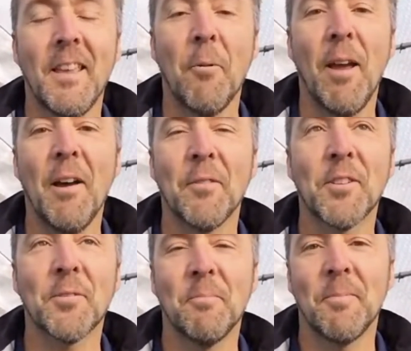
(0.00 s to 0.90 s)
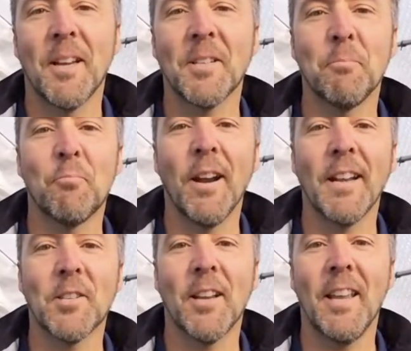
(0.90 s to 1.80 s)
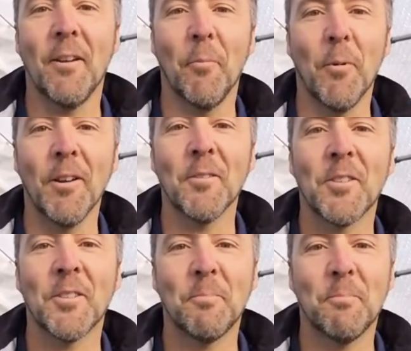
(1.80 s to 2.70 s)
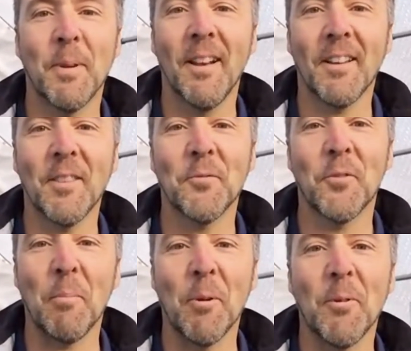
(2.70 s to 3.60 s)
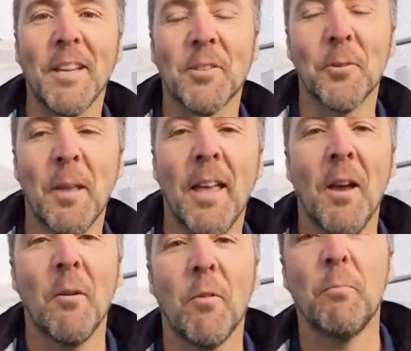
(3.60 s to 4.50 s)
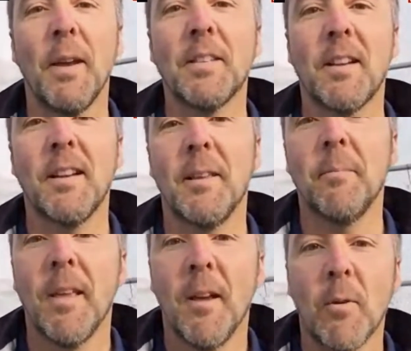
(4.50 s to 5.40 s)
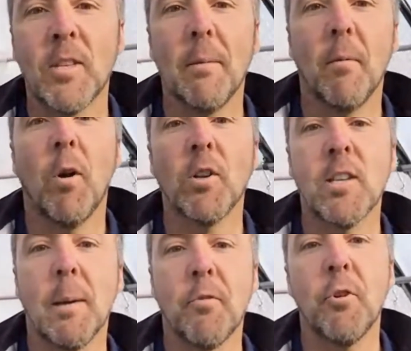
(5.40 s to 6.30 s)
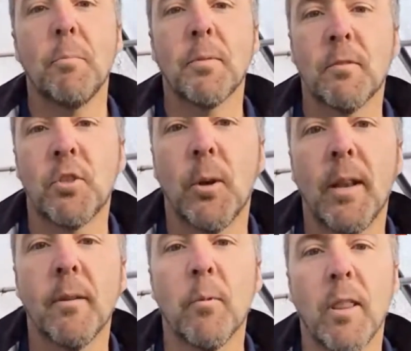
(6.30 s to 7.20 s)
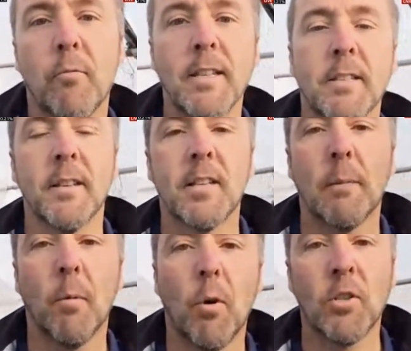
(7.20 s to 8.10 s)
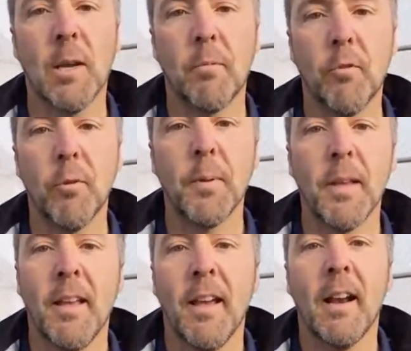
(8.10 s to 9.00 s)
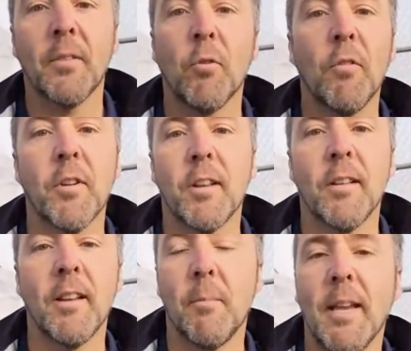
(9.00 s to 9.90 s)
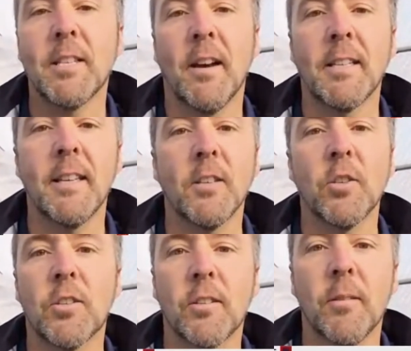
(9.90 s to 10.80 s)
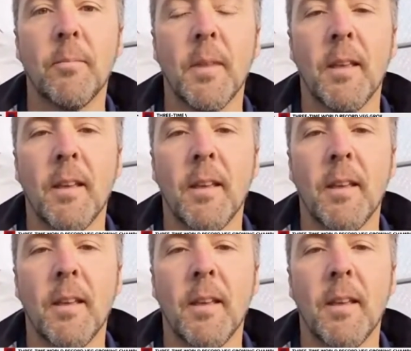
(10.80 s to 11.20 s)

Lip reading: Well, we have. It's nice and bright and sunny here in Wales. It's been like this for a couple of weeks. So we set up a WhatsApp group. So Julian, one of the residents, set up a WhatsApp group. And I thought of an amazing idea just to